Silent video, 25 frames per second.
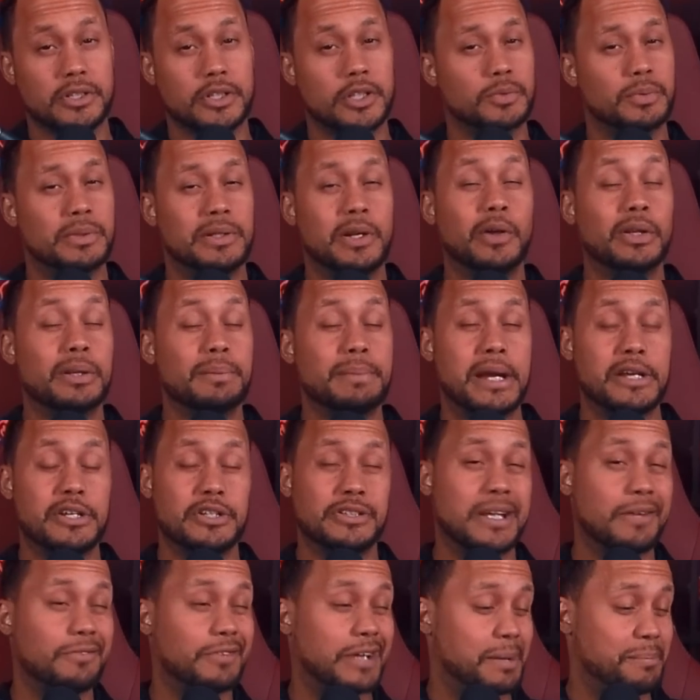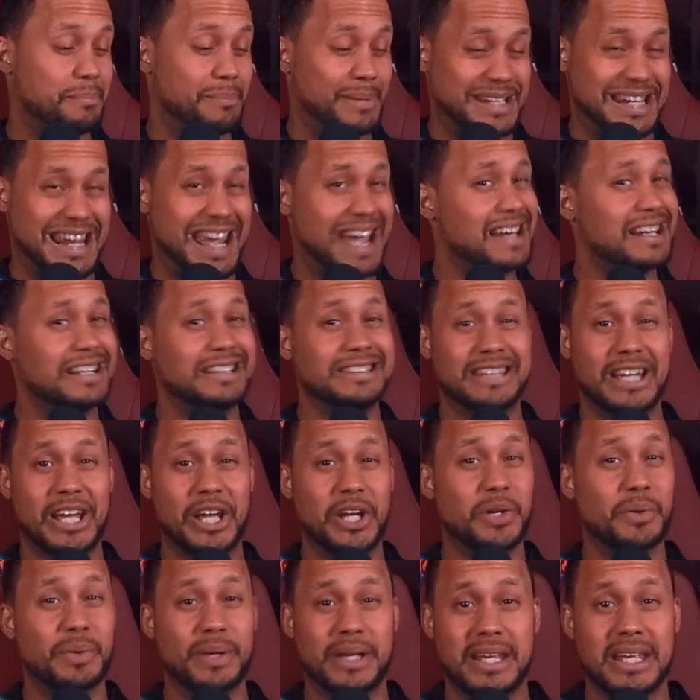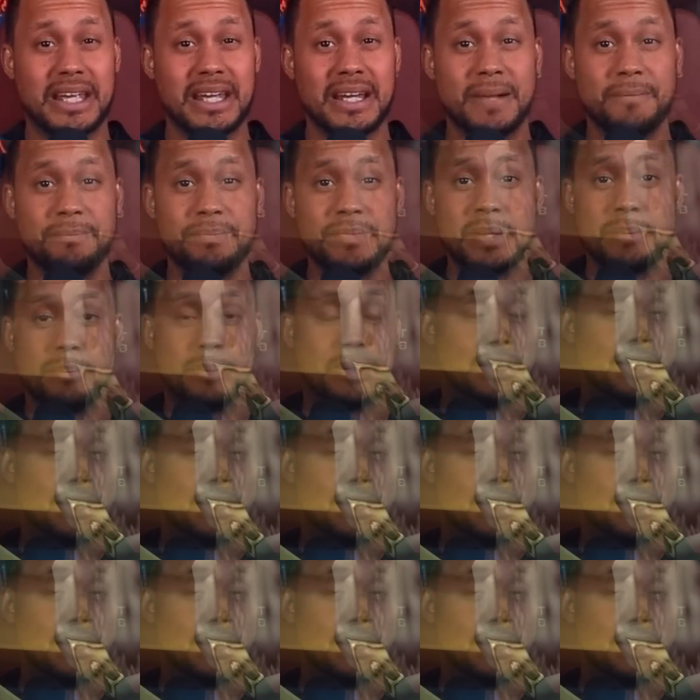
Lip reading: because we know the mages have like bananas AoE, but